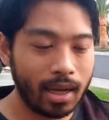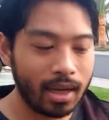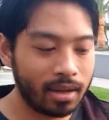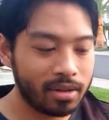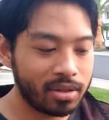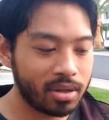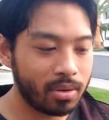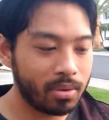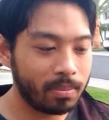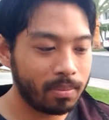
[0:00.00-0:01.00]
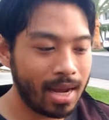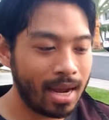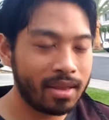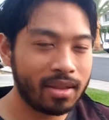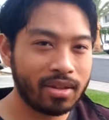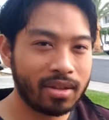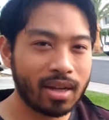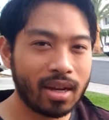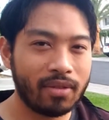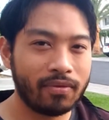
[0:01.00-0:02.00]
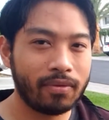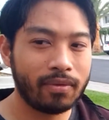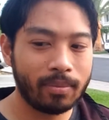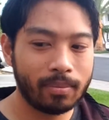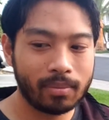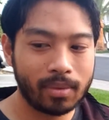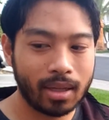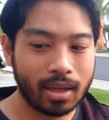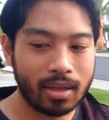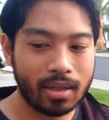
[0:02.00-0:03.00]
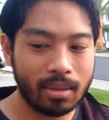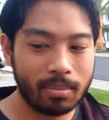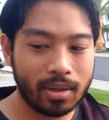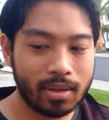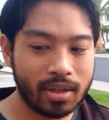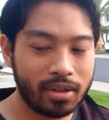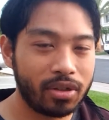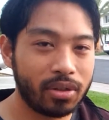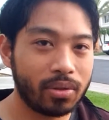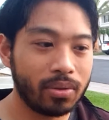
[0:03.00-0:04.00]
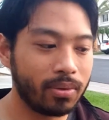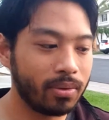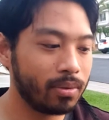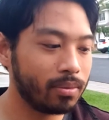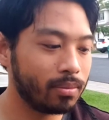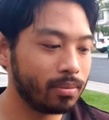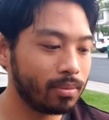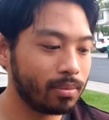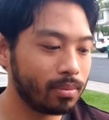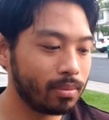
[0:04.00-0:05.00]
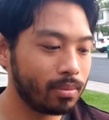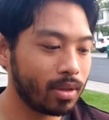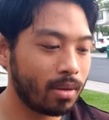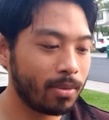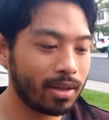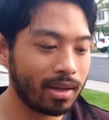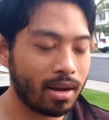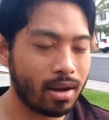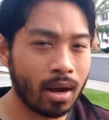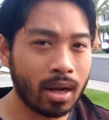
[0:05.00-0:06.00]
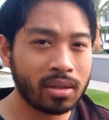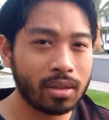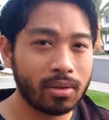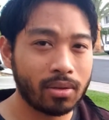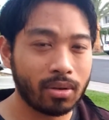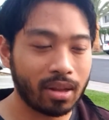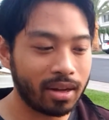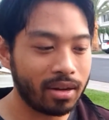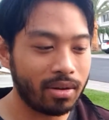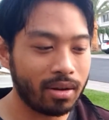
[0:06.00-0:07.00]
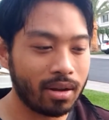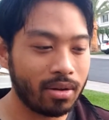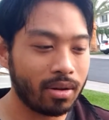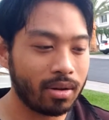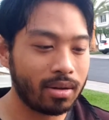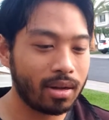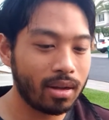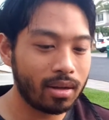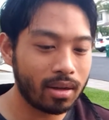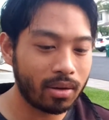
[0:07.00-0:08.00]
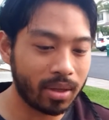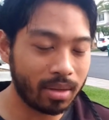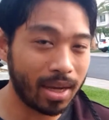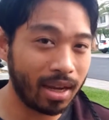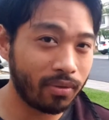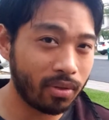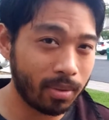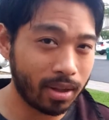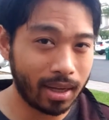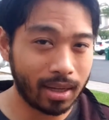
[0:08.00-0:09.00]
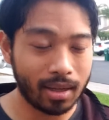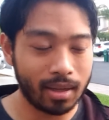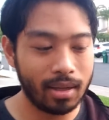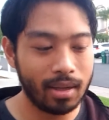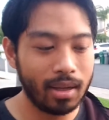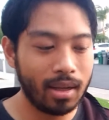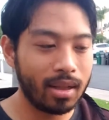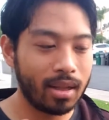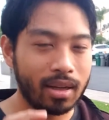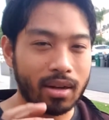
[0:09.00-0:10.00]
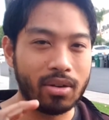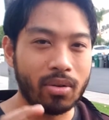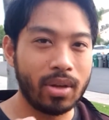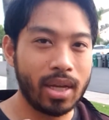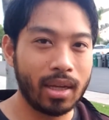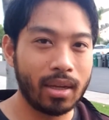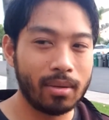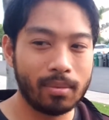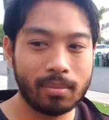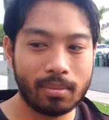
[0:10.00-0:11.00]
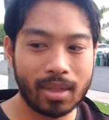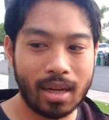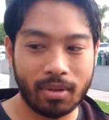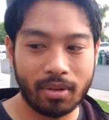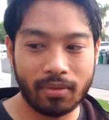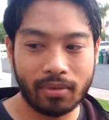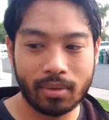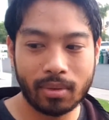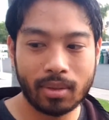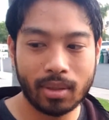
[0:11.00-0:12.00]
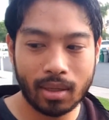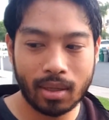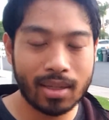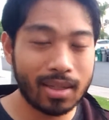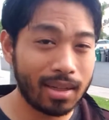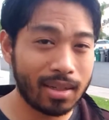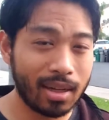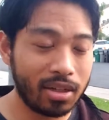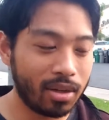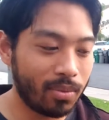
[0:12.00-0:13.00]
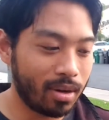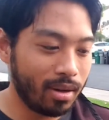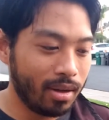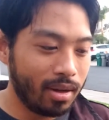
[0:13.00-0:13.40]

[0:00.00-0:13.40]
And so I had this kind of like a deep tissue, almost like a knot, or like not really painful, but like an annoying type of sensation where